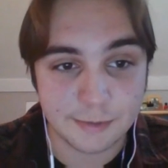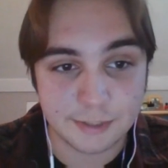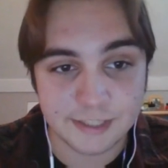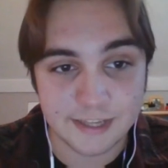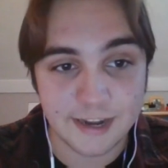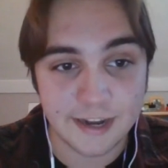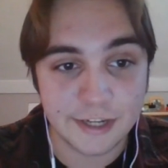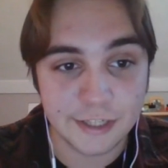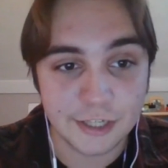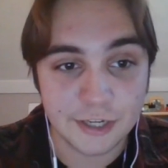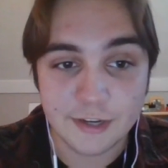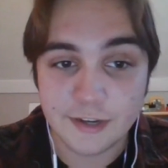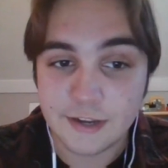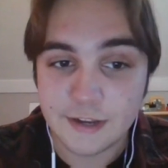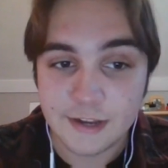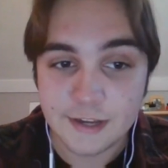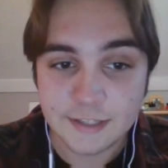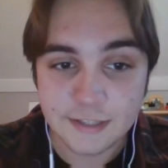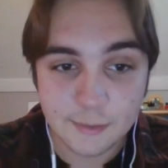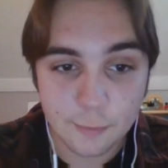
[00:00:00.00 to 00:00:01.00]
don't use him when he's on
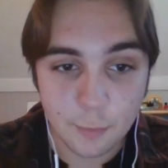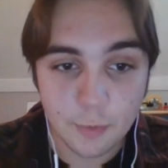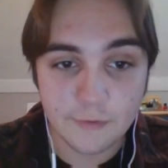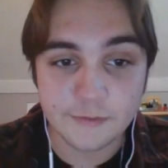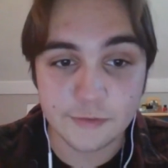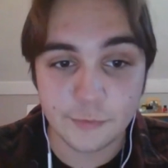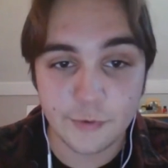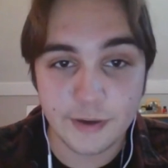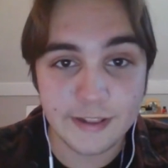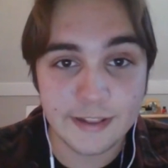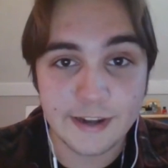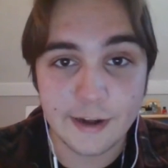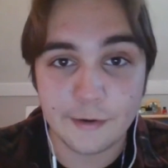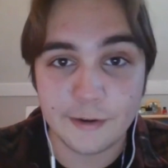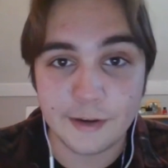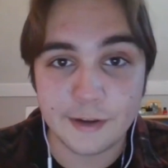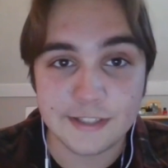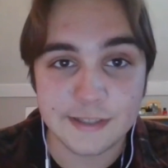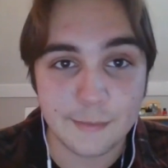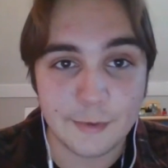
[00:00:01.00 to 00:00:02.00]
the court, and I think maybe they
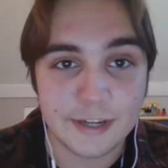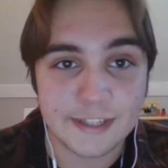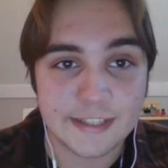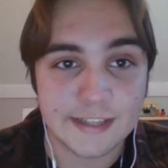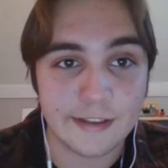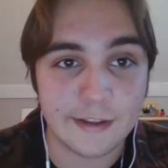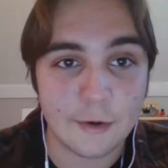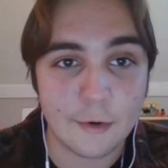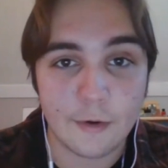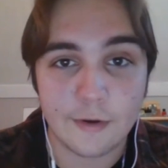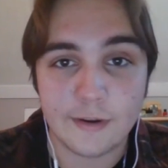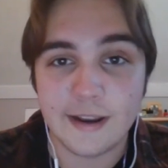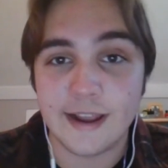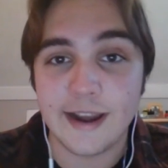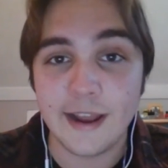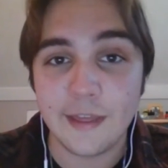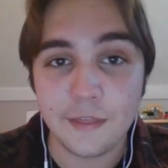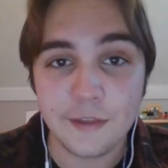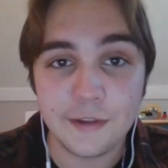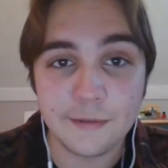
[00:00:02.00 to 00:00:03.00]
should have been more.
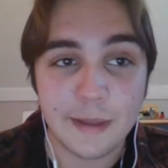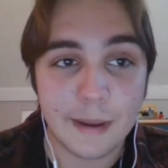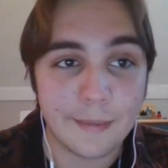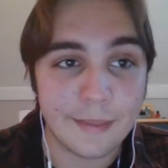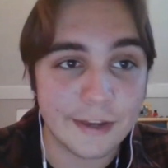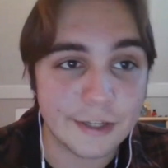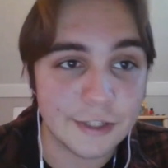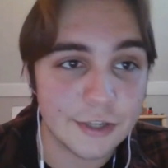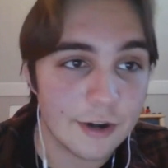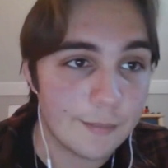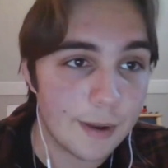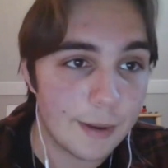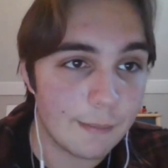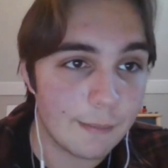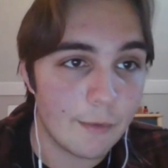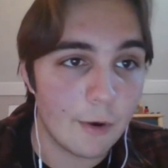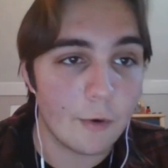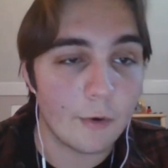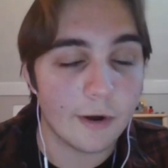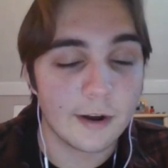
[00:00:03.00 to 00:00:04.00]
But obviously,
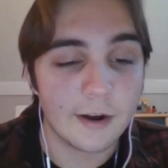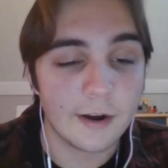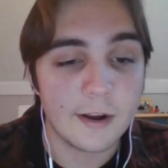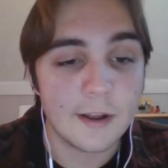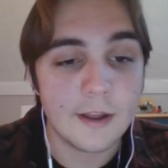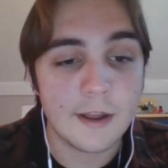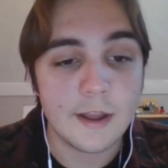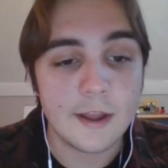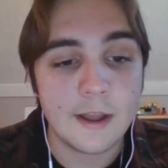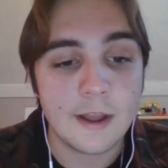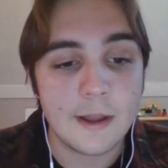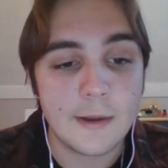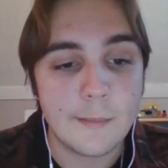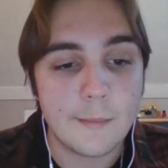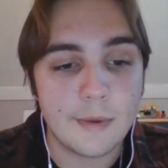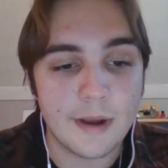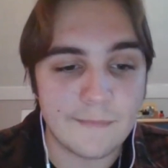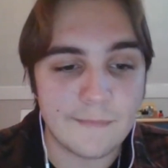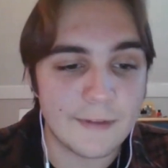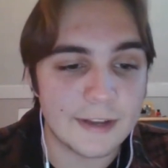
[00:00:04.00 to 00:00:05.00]
the shooting numbers,
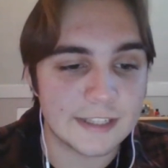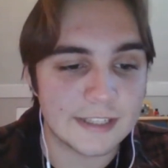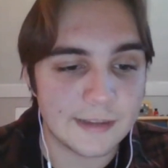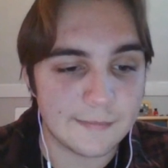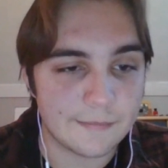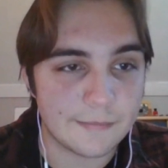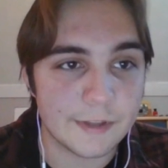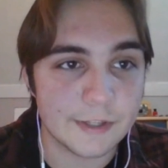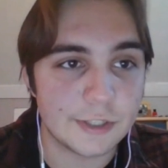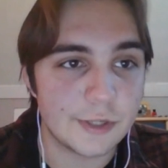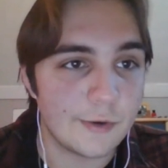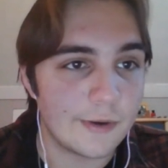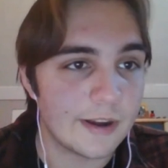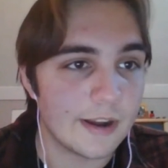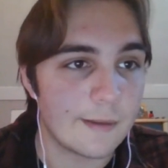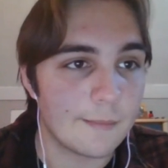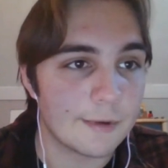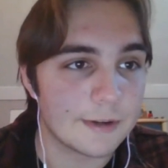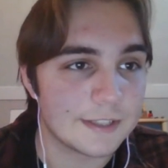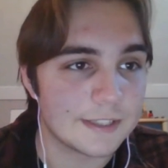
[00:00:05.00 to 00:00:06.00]
they're they're
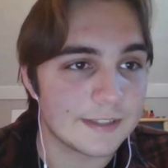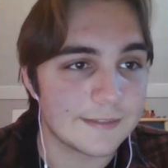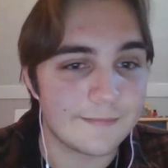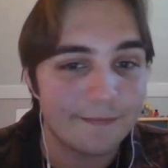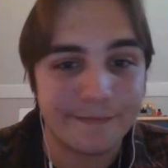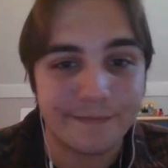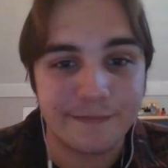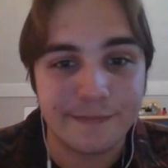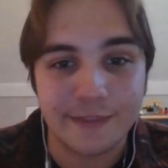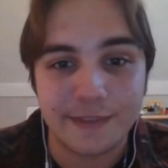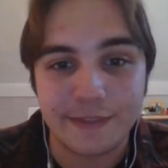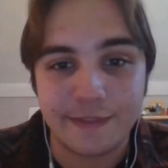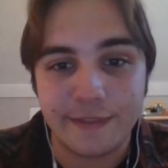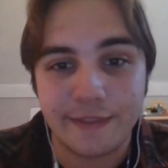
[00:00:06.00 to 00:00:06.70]
not very good.